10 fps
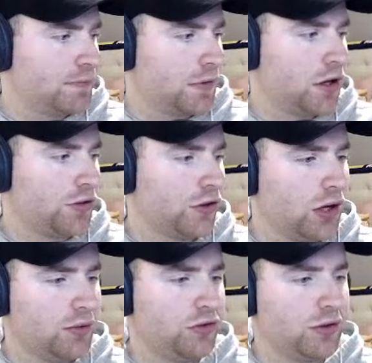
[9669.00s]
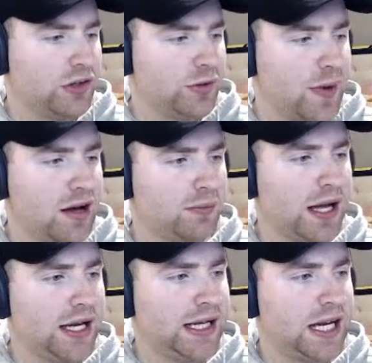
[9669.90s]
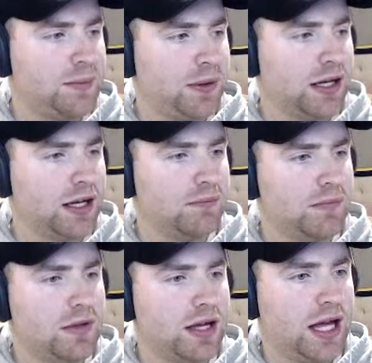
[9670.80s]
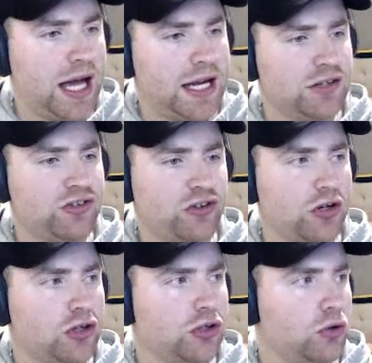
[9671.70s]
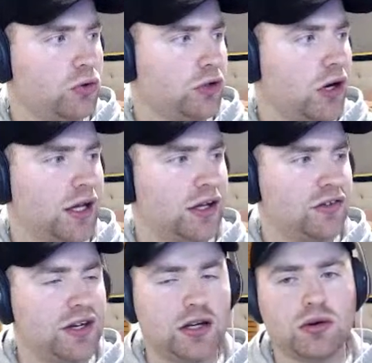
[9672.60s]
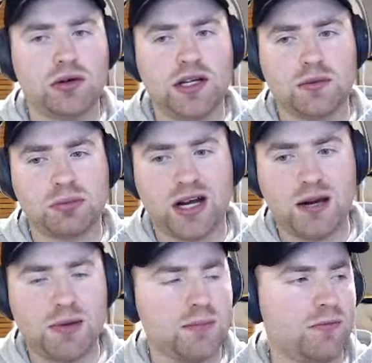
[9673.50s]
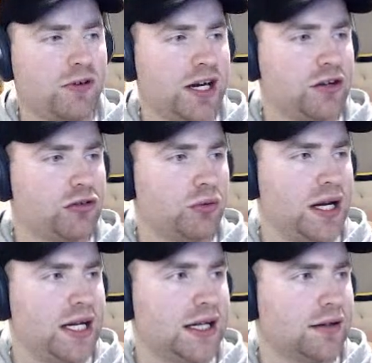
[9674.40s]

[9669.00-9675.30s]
I thought I was doing the smart play, keeping a so-called guy that's near a premium for an extra week.